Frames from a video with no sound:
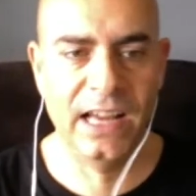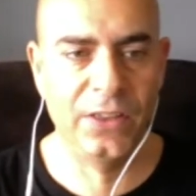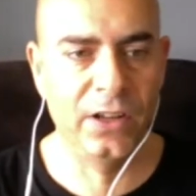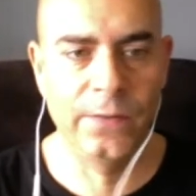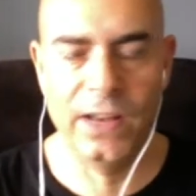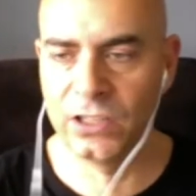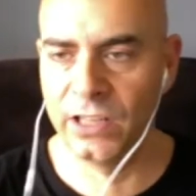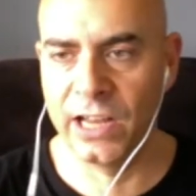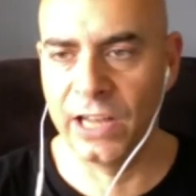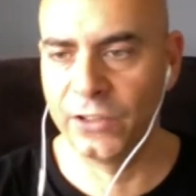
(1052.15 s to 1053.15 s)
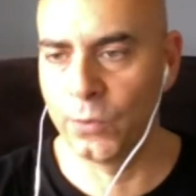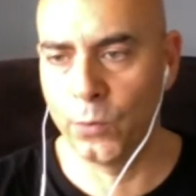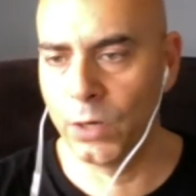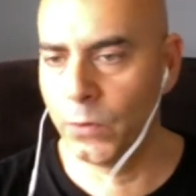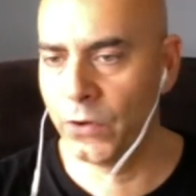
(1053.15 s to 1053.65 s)
Then eventually it got to the
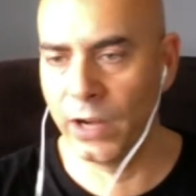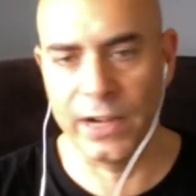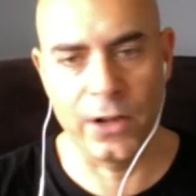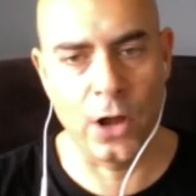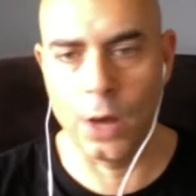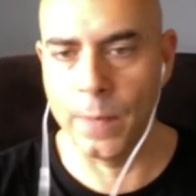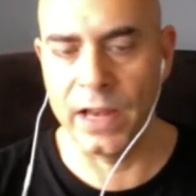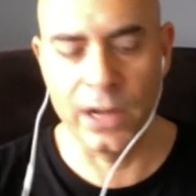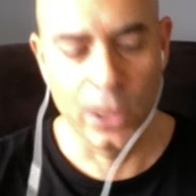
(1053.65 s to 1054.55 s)
point where they're like, no, man,